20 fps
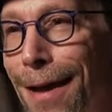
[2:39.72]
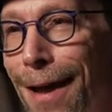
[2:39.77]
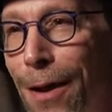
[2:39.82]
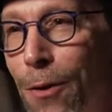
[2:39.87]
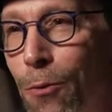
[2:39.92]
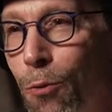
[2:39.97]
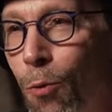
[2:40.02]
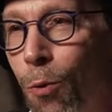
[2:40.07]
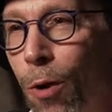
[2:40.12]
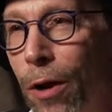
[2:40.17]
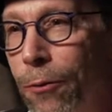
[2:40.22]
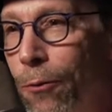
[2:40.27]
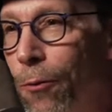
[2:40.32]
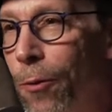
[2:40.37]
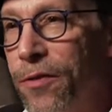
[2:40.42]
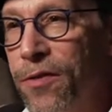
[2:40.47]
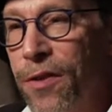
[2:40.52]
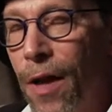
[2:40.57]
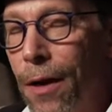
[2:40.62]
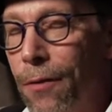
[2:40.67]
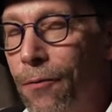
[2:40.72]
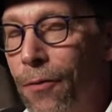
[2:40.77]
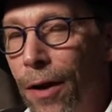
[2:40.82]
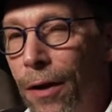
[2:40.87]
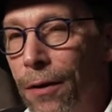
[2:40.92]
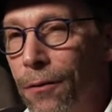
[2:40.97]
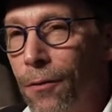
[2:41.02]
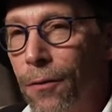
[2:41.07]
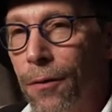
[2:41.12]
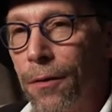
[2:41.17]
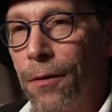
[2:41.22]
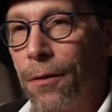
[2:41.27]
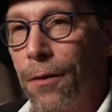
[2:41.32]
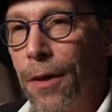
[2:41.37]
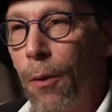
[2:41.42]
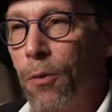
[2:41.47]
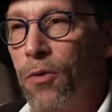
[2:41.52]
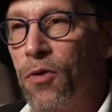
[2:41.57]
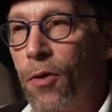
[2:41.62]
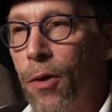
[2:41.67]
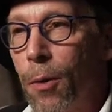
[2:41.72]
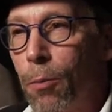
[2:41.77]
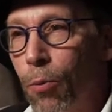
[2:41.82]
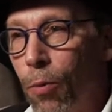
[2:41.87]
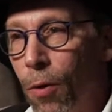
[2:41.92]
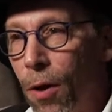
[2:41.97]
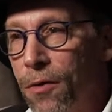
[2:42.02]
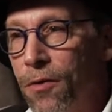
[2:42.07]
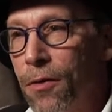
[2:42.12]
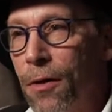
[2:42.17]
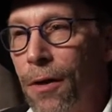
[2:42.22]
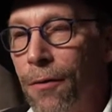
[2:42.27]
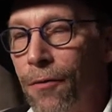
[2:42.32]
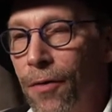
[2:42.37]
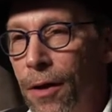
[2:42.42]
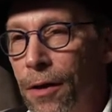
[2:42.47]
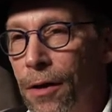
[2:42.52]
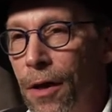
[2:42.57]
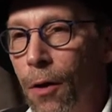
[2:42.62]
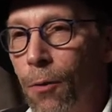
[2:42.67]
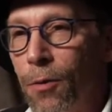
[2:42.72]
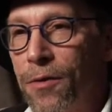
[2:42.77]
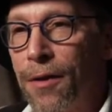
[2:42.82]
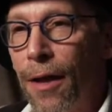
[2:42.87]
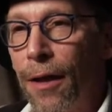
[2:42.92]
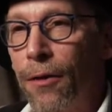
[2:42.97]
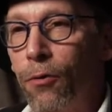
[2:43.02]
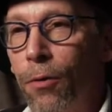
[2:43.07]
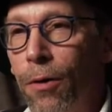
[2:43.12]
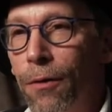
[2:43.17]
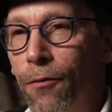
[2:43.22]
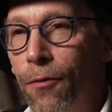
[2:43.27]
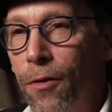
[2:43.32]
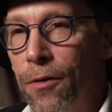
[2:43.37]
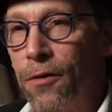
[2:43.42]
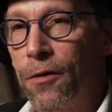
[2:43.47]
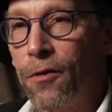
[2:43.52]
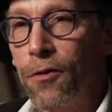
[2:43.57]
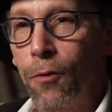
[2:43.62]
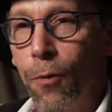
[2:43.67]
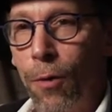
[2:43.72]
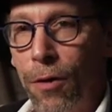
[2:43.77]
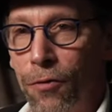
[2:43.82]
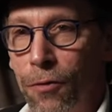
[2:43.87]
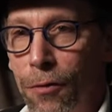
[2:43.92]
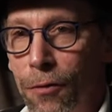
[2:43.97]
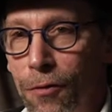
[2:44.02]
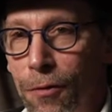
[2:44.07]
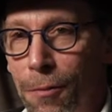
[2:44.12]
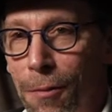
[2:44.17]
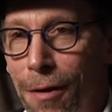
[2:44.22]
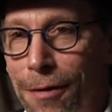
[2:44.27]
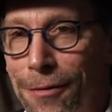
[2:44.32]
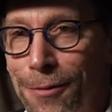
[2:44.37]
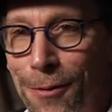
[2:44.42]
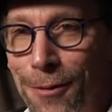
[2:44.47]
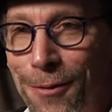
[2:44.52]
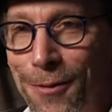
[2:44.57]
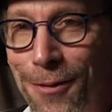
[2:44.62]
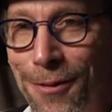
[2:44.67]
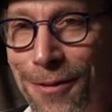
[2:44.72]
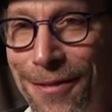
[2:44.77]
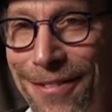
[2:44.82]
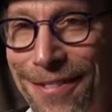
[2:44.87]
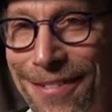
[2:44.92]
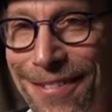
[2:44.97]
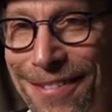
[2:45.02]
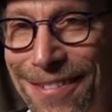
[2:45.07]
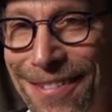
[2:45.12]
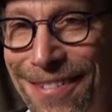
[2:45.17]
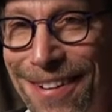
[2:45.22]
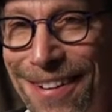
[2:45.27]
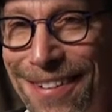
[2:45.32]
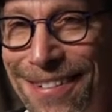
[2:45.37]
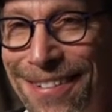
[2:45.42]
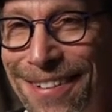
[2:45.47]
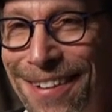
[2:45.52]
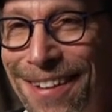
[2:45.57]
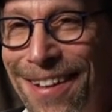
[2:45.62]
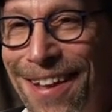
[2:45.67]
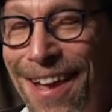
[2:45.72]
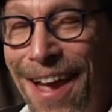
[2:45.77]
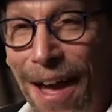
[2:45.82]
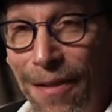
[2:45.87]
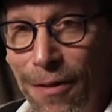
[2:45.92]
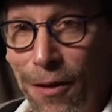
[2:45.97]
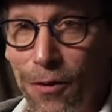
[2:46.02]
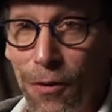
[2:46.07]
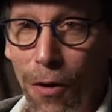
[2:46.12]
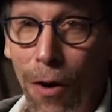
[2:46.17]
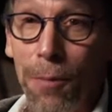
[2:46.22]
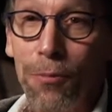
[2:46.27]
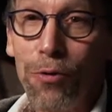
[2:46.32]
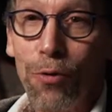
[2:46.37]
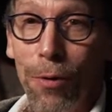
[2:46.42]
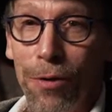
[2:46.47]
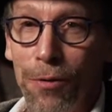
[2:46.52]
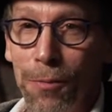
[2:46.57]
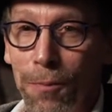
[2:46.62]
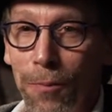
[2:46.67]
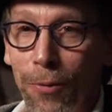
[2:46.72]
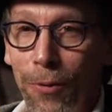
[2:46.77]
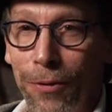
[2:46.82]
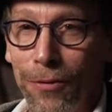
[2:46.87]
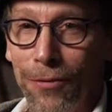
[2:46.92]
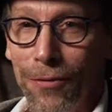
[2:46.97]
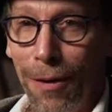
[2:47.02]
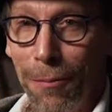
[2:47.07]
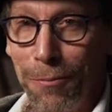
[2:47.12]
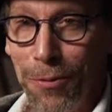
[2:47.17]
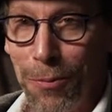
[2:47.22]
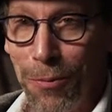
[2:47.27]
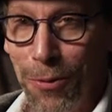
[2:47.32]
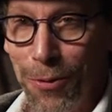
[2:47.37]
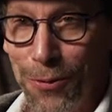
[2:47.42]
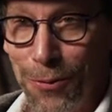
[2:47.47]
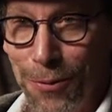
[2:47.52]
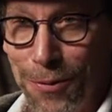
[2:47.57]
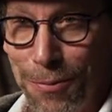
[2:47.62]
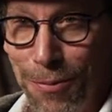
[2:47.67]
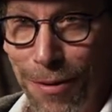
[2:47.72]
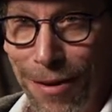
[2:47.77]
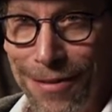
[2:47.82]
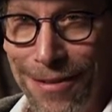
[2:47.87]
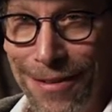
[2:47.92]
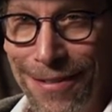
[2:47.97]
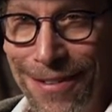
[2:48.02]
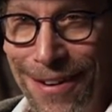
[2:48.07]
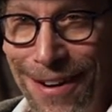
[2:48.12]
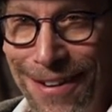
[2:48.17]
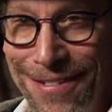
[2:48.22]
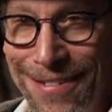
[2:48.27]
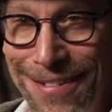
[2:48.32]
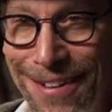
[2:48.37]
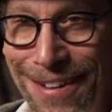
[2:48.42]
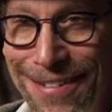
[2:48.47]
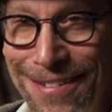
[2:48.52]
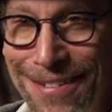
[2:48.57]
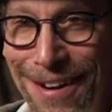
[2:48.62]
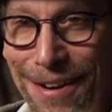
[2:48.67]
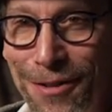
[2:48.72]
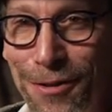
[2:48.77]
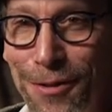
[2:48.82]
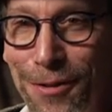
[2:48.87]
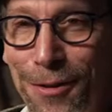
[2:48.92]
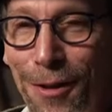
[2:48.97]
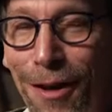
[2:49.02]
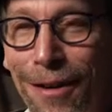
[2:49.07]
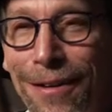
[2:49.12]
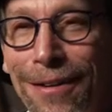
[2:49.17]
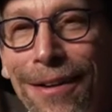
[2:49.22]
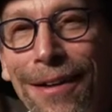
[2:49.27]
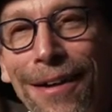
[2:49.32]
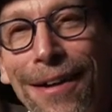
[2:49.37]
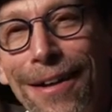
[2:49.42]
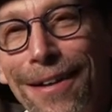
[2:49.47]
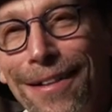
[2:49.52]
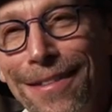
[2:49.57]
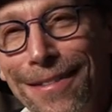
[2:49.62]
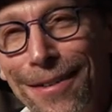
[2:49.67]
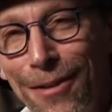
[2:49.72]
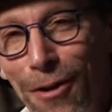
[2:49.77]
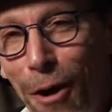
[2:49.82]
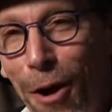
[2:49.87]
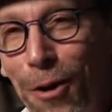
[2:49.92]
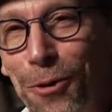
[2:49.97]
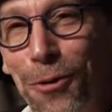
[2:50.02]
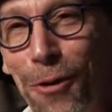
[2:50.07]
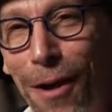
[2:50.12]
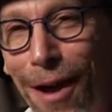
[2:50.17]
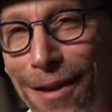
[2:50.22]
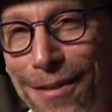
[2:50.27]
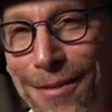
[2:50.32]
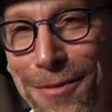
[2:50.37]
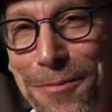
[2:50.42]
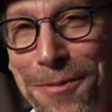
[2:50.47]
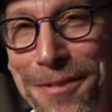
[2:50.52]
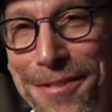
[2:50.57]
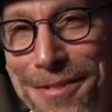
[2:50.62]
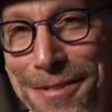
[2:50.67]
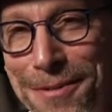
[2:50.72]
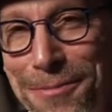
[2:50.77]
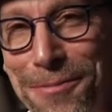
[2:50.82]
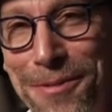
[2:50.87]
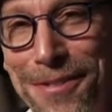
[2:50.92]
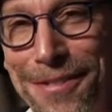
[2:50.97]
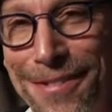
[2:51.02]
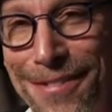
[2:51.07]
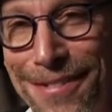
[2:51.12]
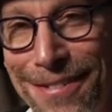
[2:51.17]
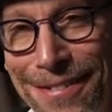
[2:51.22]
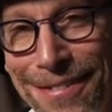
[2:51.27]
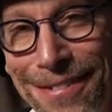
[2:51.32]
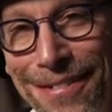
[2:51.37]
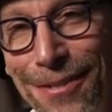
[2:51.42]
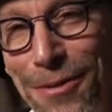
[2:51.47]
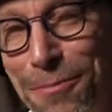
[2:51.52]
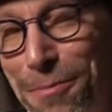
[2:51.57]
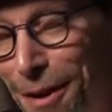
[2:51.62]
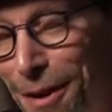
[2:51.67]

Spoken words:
And what was that event? That was when the president of India was answering physics questions from high school students. Right? At the time, W. Bush was president of the United States, and I just thought the contrast was too